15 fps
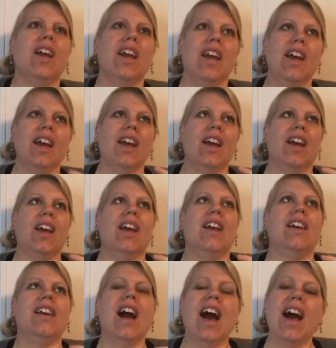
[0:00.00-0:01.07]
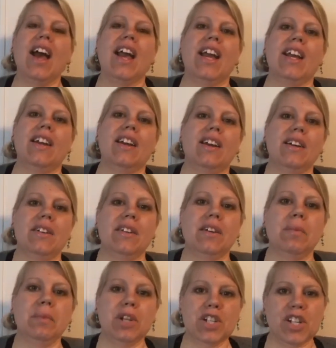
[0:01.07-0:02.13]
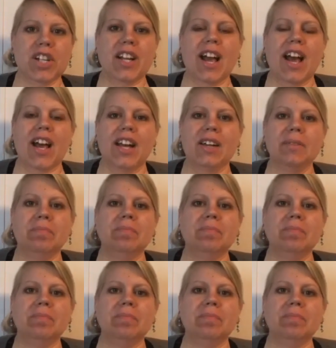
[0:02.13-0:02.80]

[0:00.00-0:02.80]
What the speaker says: a guide, an immersion guide,